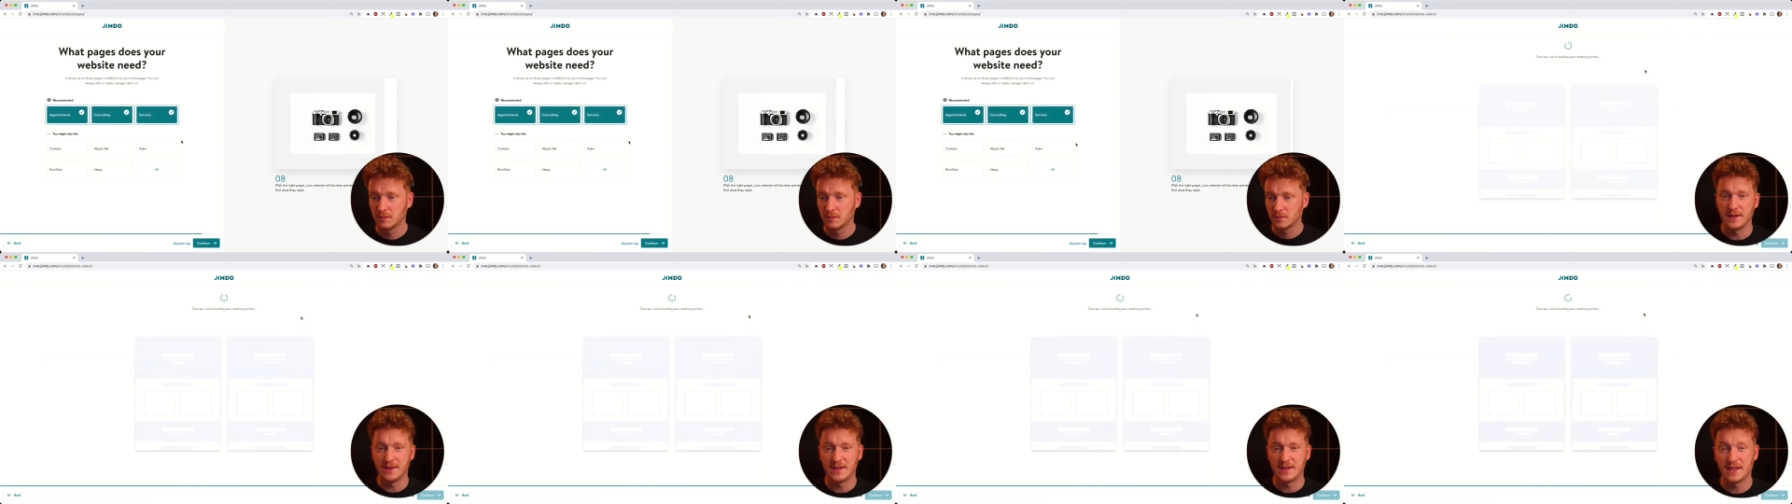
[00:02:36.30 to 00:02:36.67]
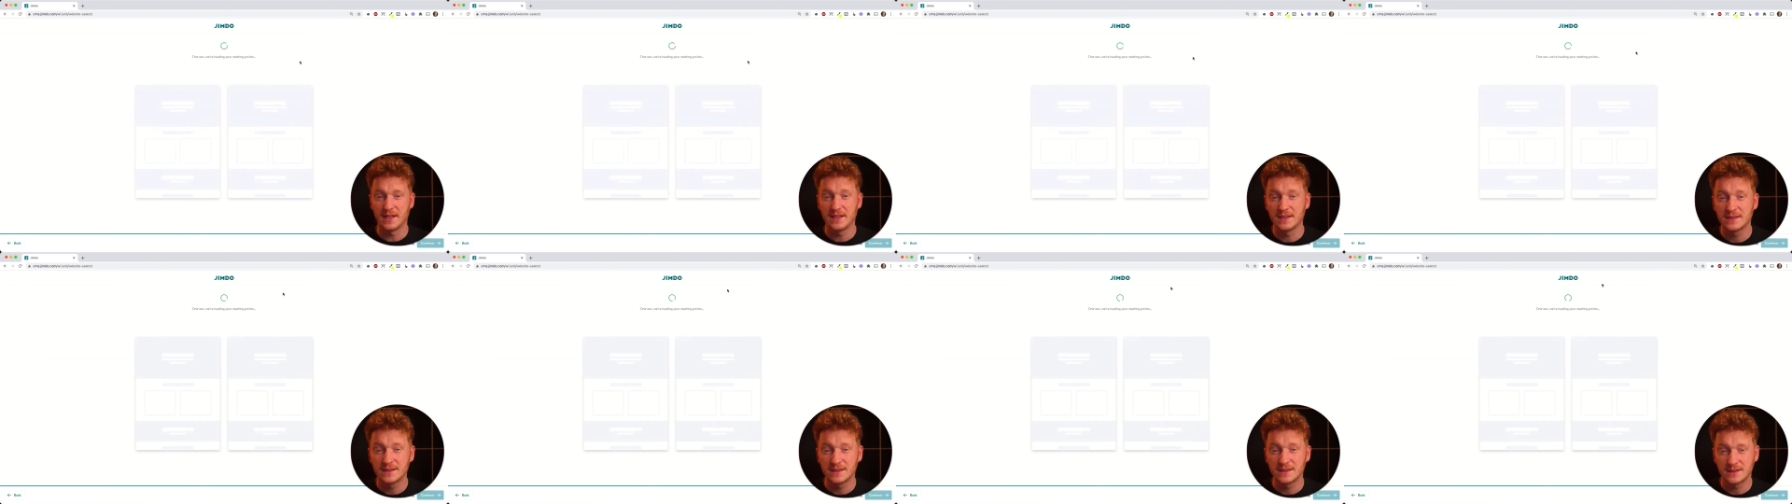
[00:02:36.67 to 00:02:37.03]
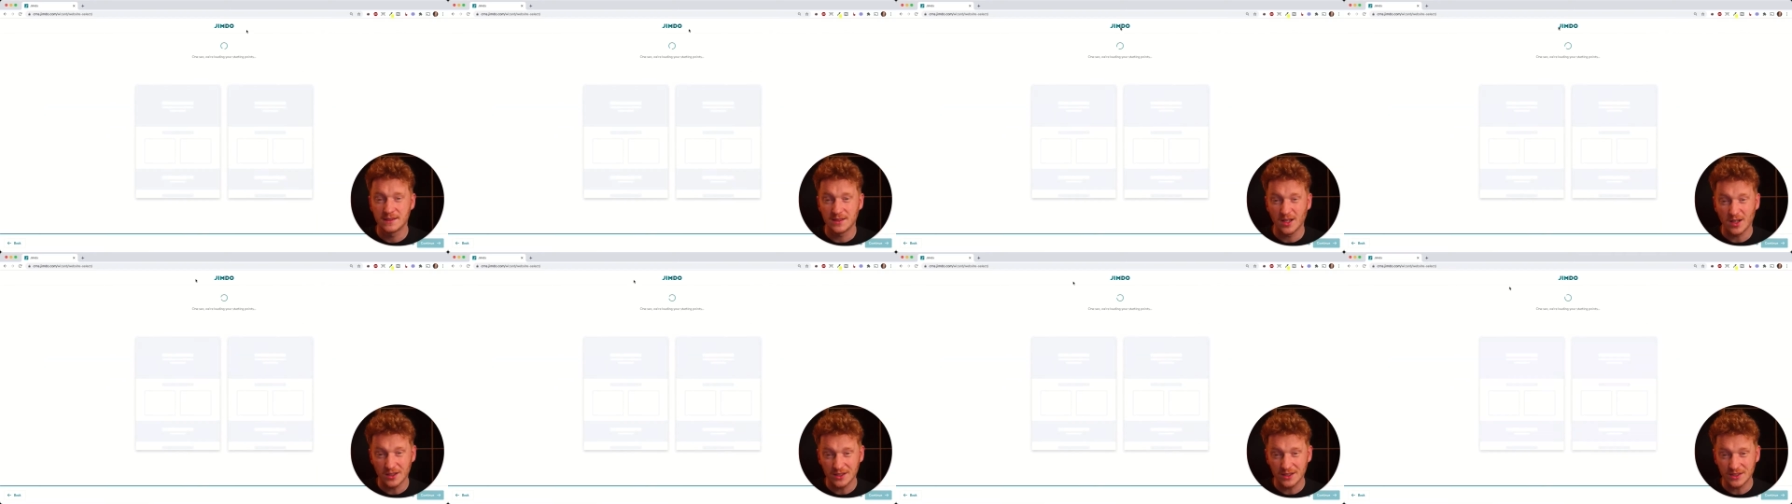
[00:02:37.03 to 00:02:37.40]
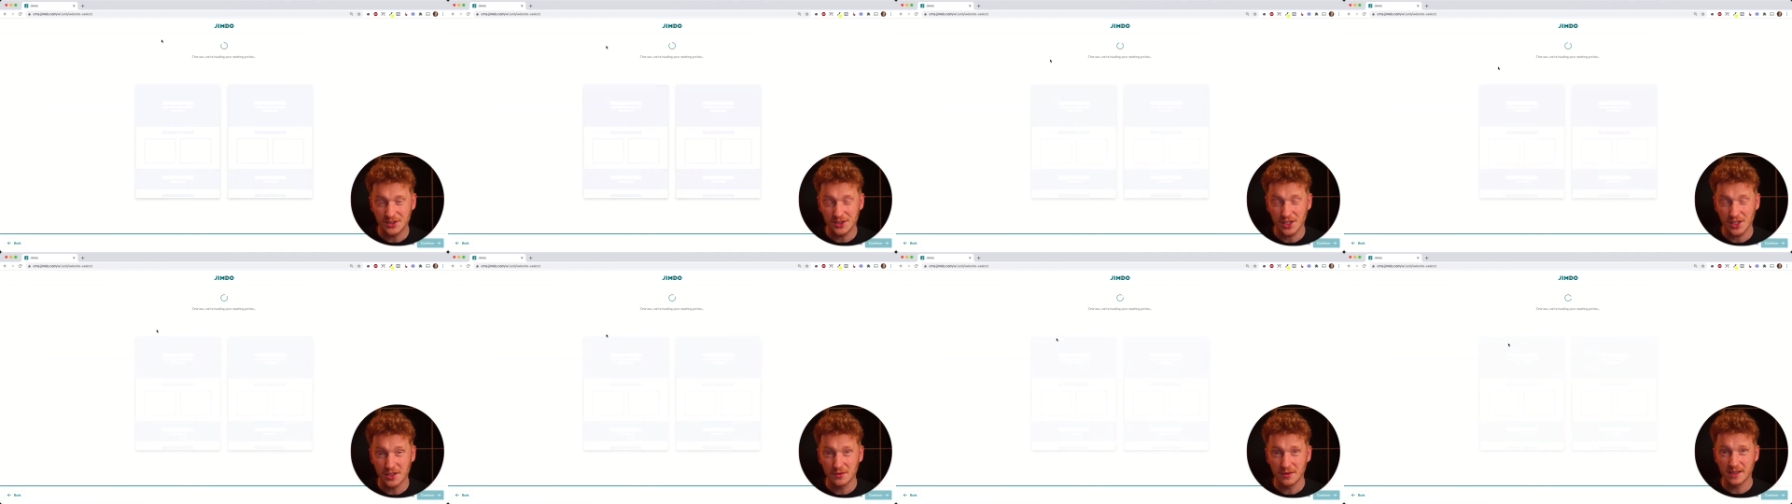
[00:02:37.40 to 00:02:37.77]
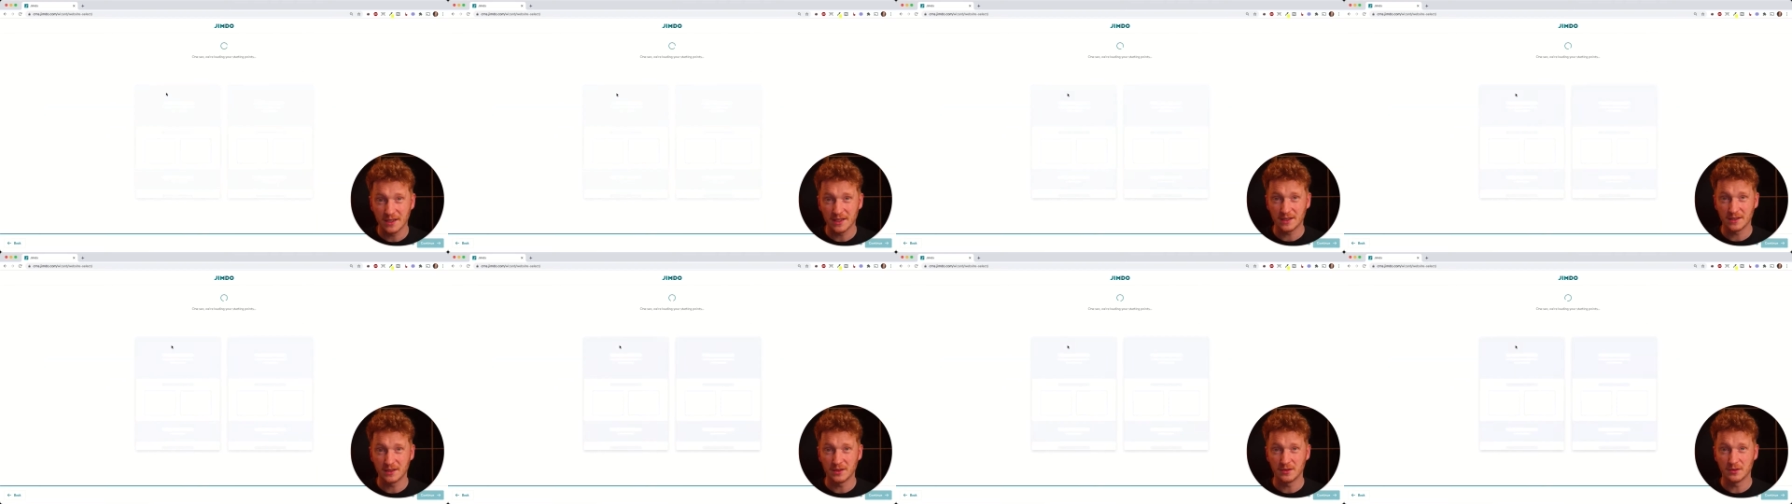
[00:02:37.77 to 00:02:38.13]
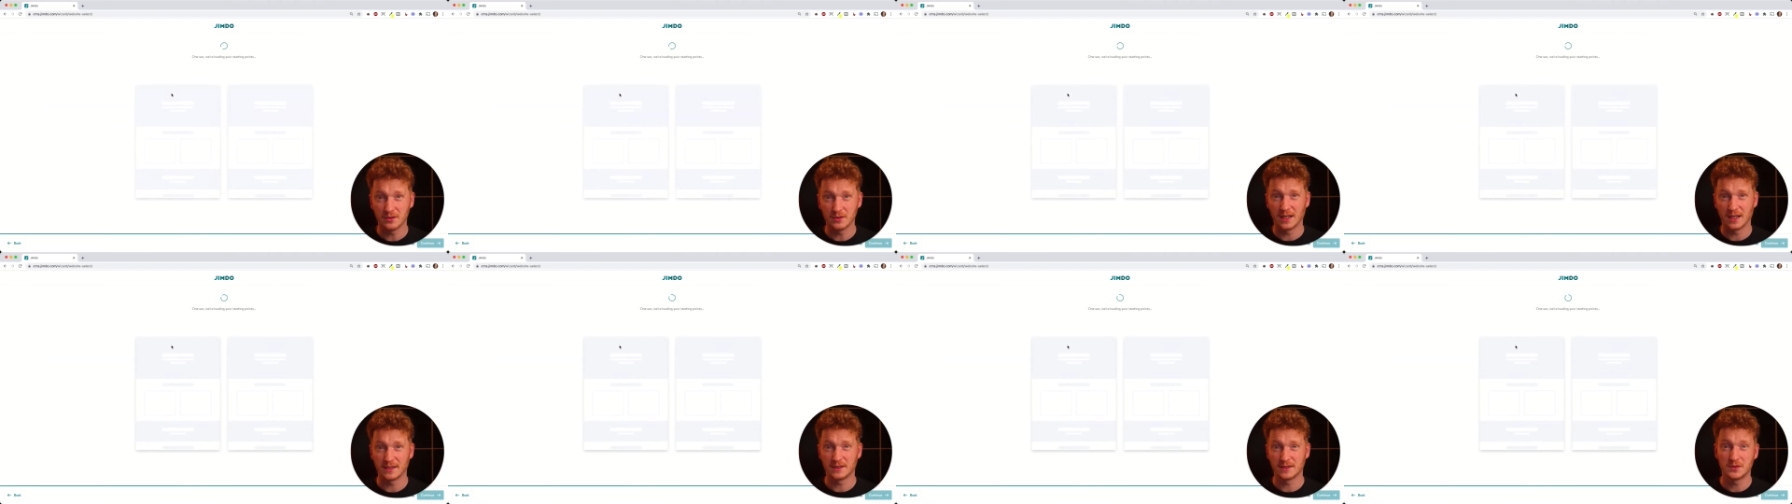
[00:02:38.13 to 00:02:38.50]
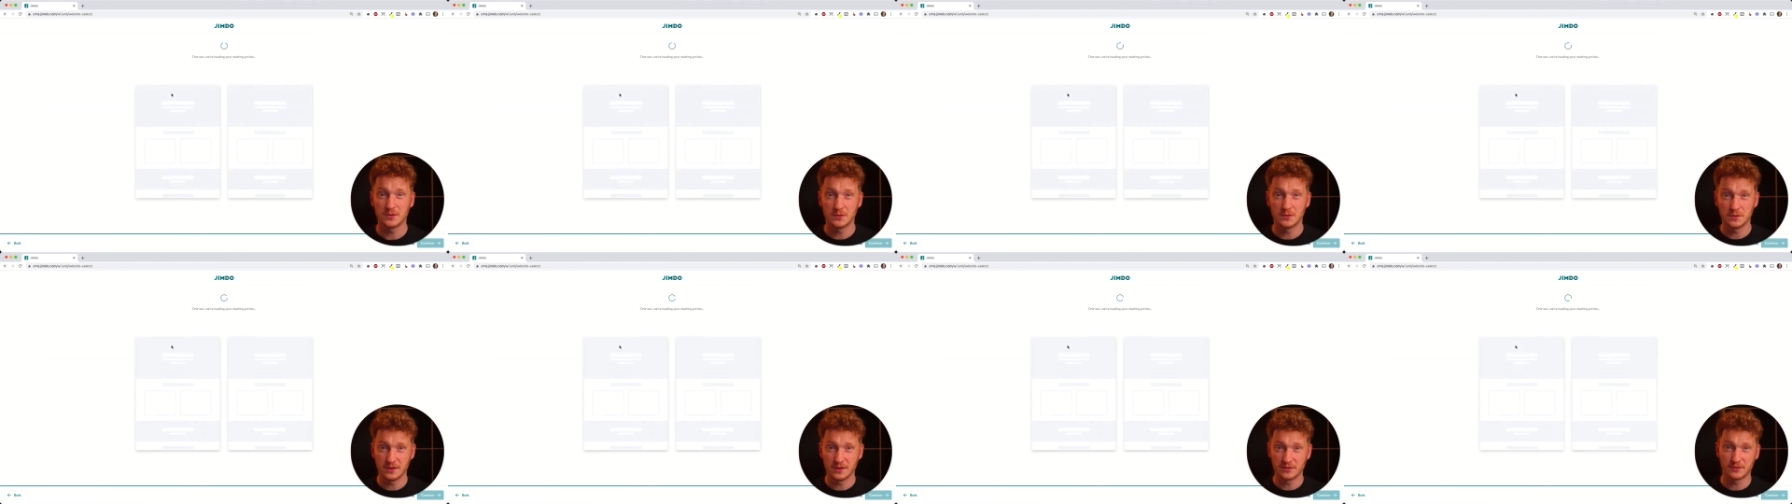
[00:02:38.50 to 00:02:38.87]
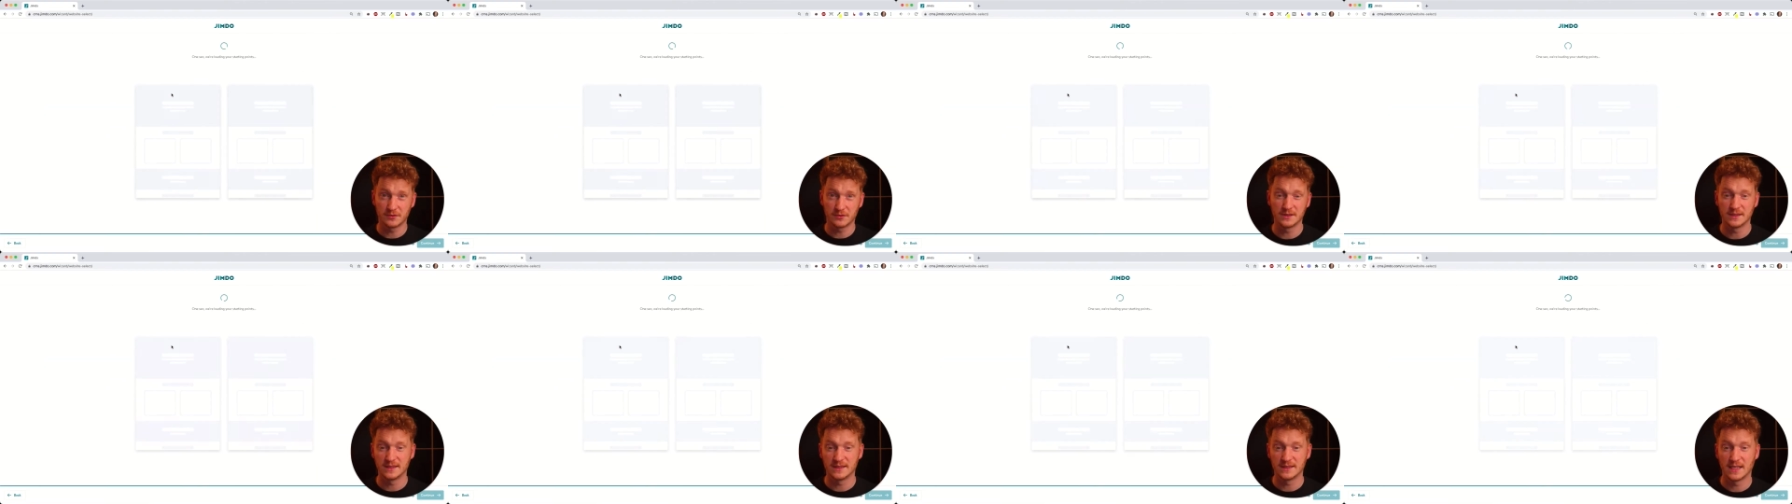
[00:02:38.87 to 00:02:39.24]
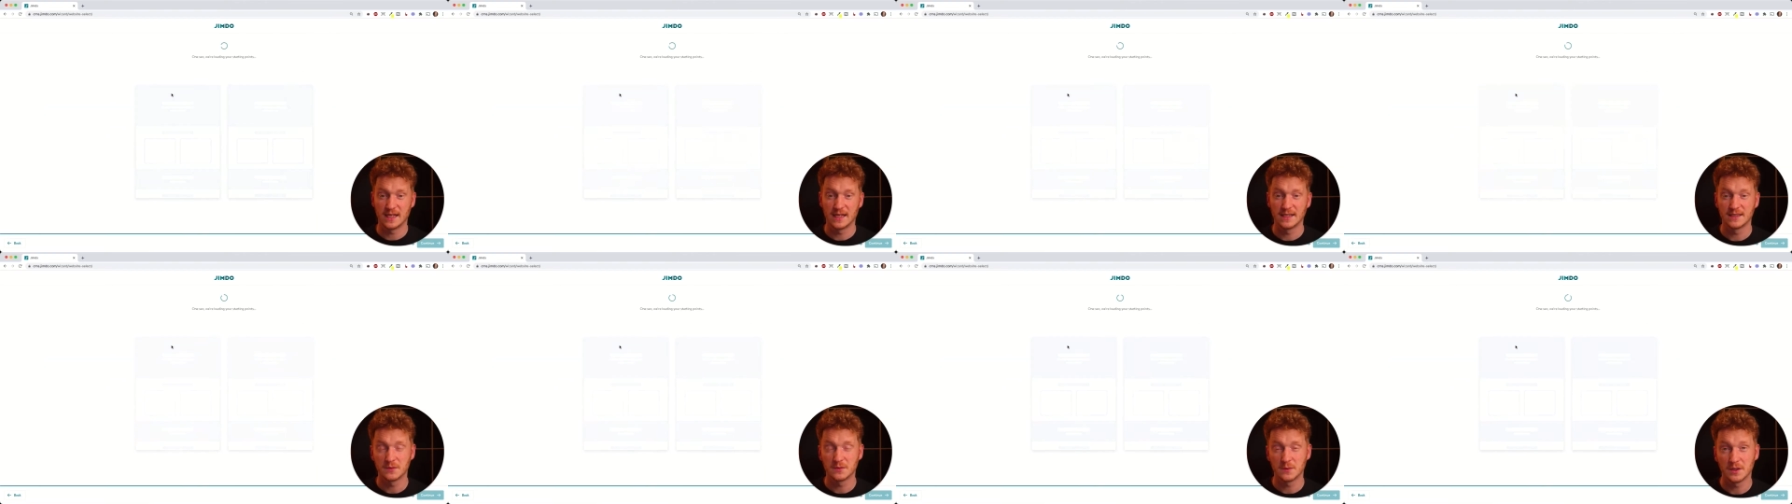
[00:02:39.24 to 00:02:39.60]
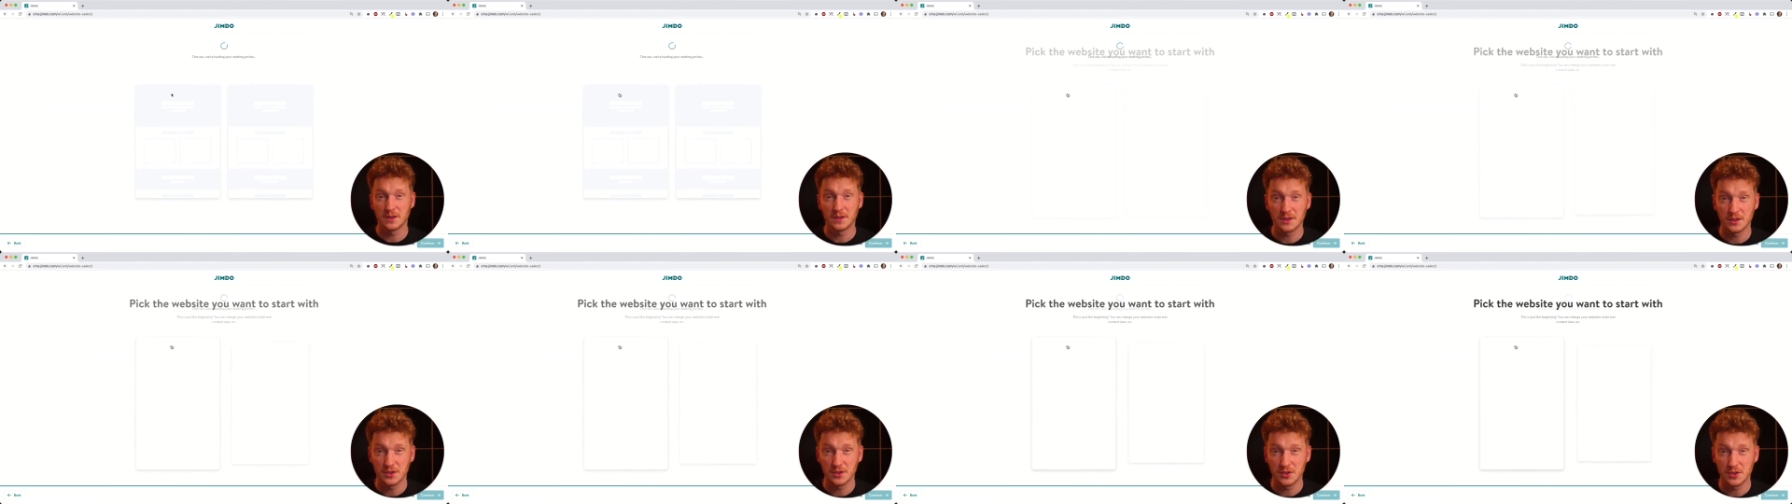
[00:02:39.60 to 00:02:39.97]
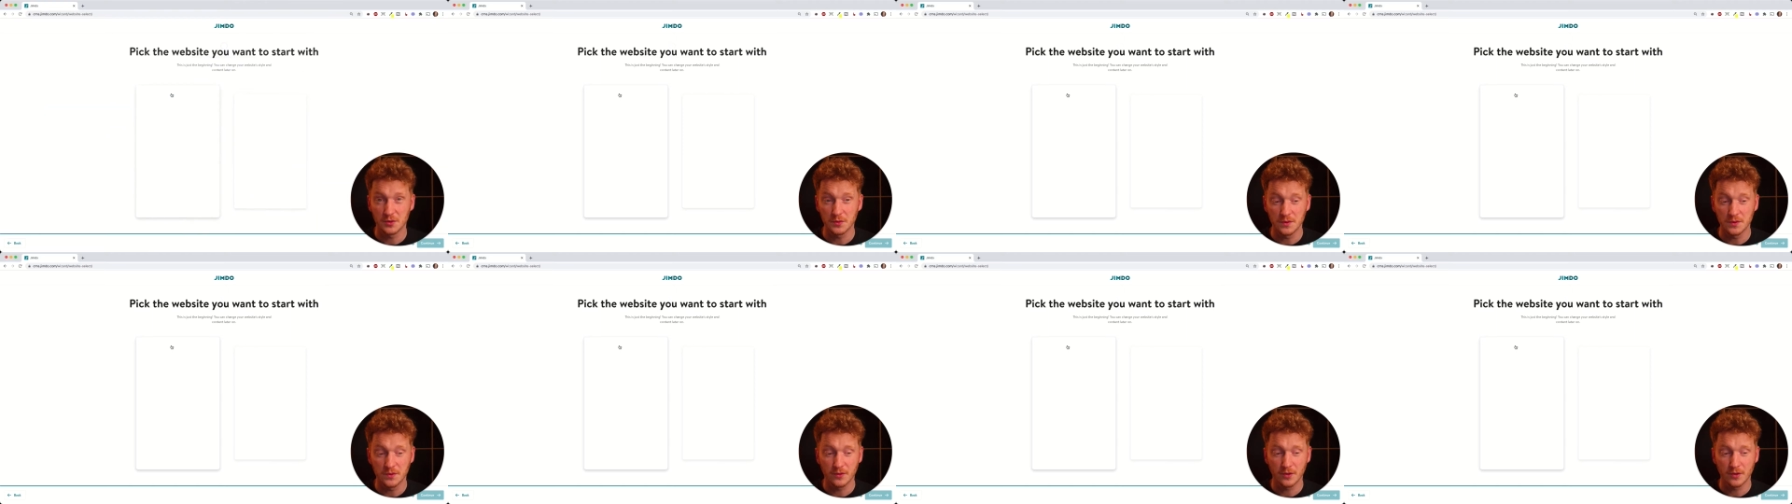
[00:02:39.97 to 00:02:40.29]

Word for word: And then it starts generating you like two different designs where you can choose